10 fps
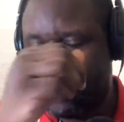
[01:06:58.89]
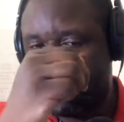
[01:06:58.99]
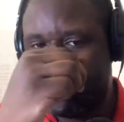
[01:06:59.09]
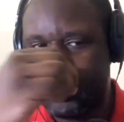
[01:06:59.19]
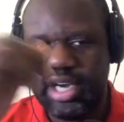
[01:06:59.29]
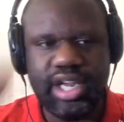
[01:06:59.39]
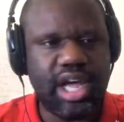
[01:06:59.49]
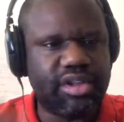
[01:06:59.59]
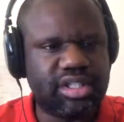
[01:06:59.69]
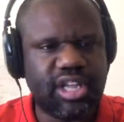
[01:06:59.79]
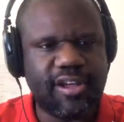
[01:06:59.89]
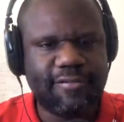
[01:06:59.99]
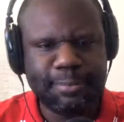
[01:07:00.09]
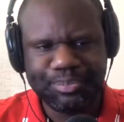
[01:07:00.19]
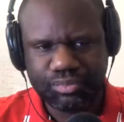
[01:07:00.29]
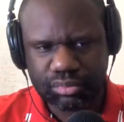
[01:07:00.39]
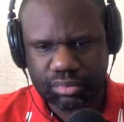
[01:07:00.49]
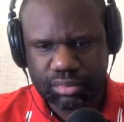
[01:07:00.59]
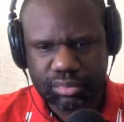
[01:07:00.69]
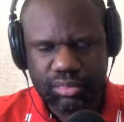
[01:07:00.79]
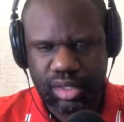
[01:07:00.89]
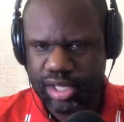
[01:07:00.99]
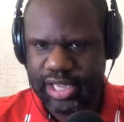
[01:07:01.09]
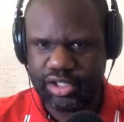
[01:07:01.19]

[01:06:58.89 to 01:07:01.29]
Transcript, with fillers: Is there any other stuff that you